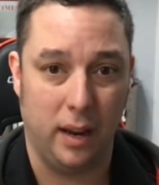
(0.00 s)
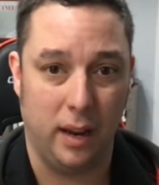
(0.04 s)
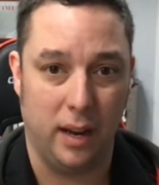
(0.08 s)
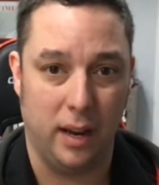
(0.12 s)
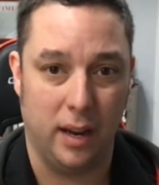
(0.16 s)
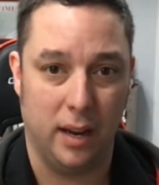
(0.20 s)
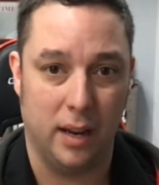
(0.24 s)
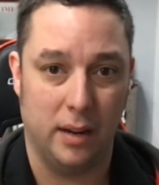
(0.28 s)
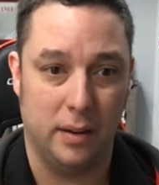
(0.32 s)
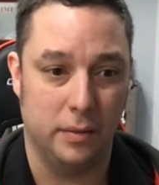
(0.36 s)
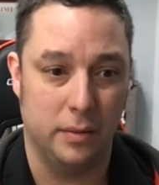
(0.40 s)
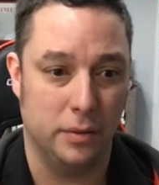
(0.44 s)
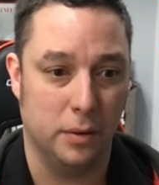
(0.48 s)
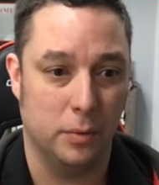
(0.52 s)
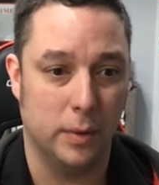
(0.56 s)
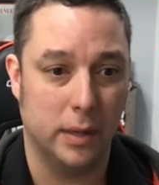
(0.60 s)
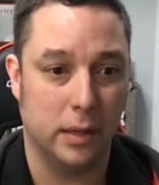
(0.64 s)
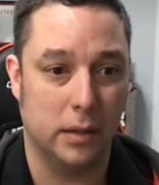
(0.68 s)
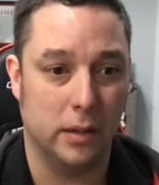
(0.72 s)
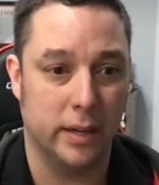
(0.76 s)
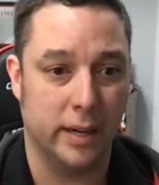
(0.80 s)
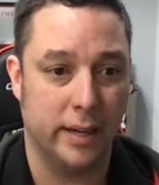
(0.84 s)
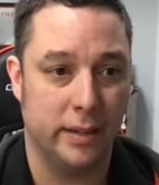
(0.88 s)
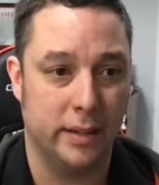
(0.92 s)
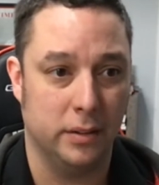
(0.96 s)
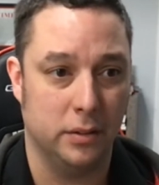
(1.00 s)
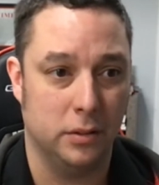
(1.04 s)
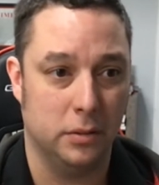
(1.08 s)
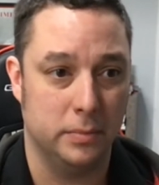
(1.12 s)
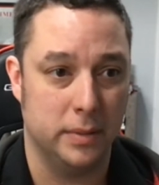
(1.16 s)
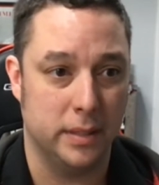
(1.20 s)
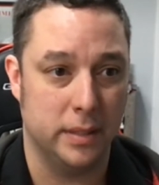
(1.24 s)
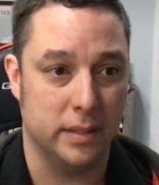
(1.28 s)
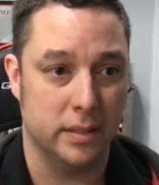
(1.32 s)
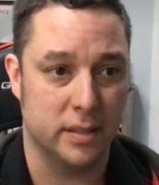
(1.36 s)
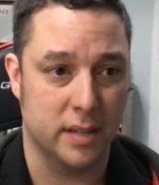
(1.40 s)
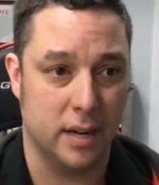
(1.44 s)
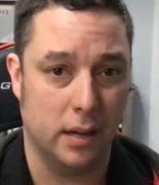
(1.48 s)
and the winner got a little
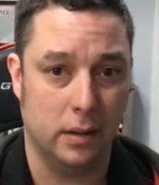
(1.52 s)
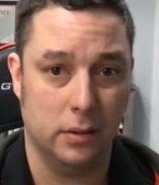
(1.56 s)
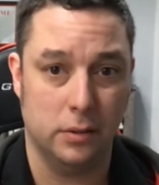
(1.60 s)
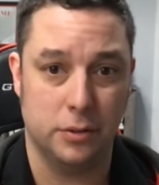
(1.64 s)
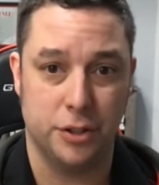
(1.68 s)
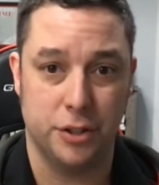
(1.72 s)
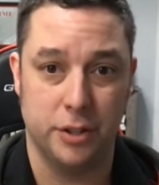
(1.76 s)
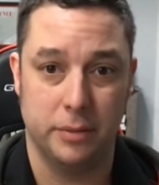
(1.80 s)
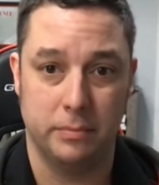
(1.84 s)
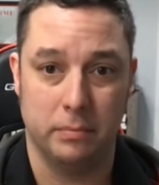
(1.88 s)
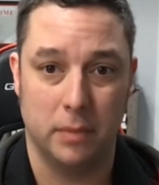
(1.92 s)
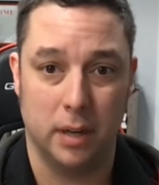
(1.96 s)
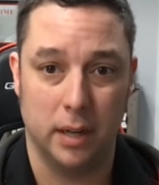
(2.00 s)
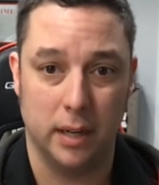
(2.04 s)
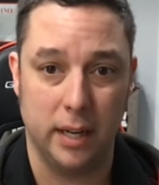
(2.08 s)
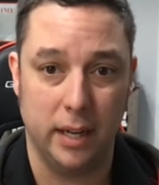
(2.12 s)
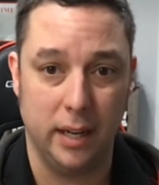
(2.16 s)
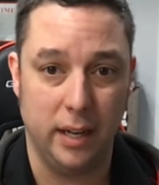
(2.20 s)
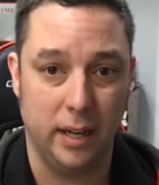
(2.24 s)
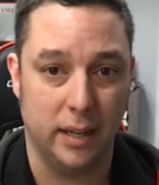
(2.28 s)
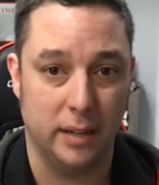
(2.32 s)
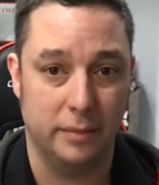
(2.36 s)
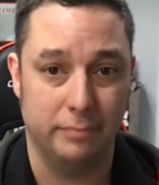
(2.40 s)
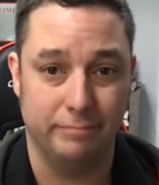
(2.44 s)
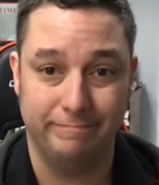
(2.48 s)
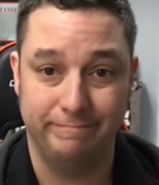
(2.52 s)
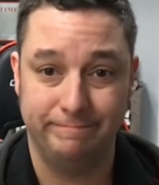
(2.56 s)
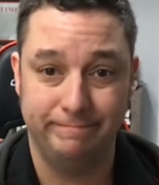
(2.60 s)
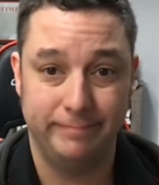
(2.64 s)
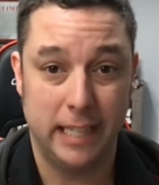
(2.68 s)
bit of scholarship money. And,